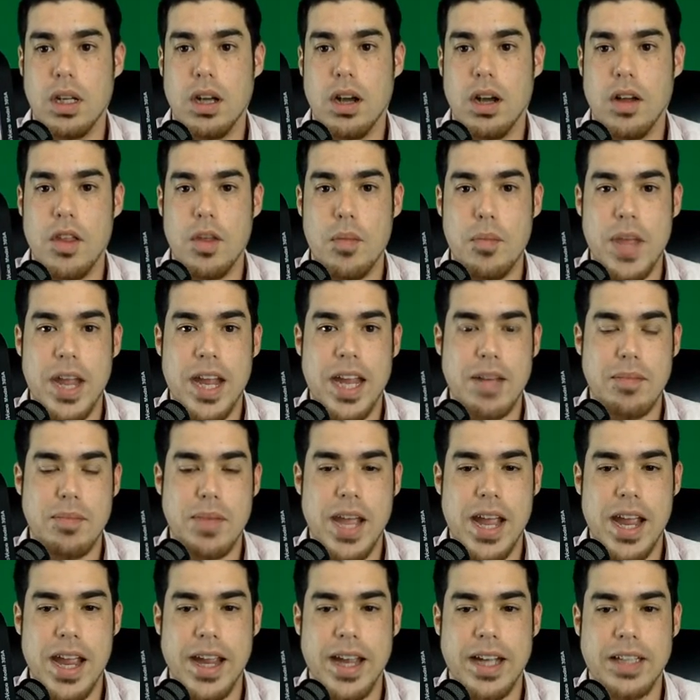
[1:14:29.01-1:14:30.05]
on the main
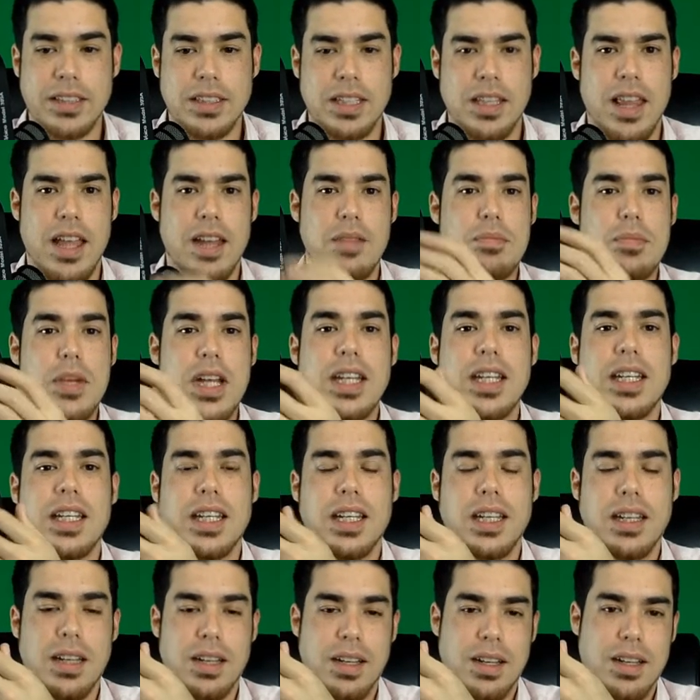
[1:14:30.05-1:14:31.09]
page, and then
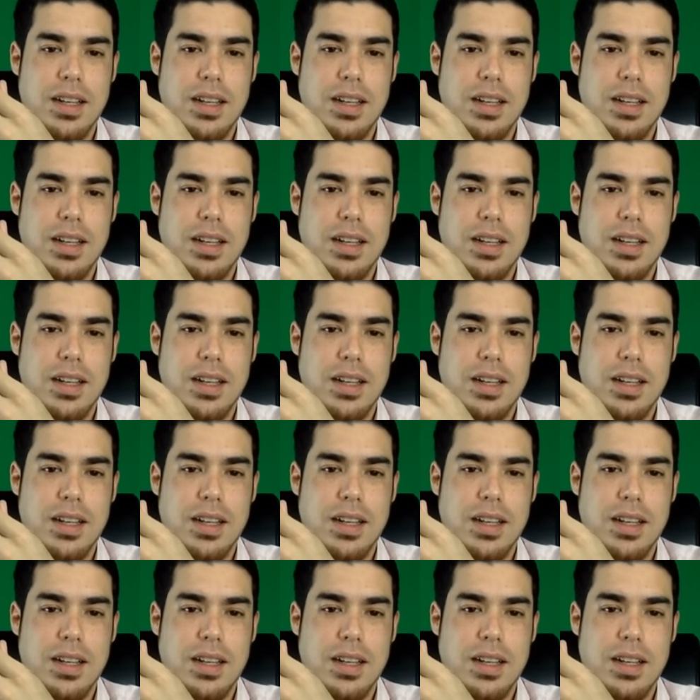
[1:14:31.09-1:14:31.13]
Mindy